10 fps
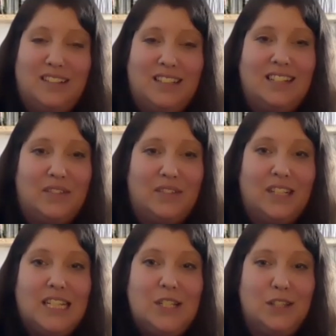and they
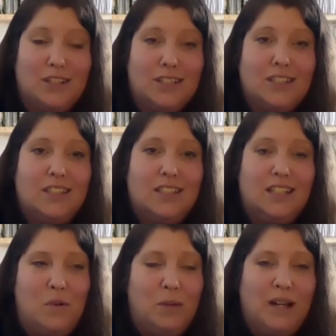definitely learned
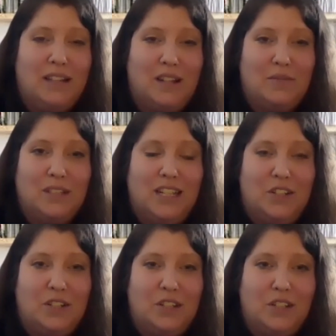more about that
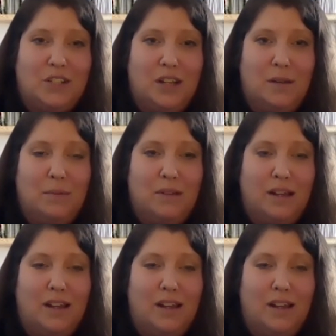relationship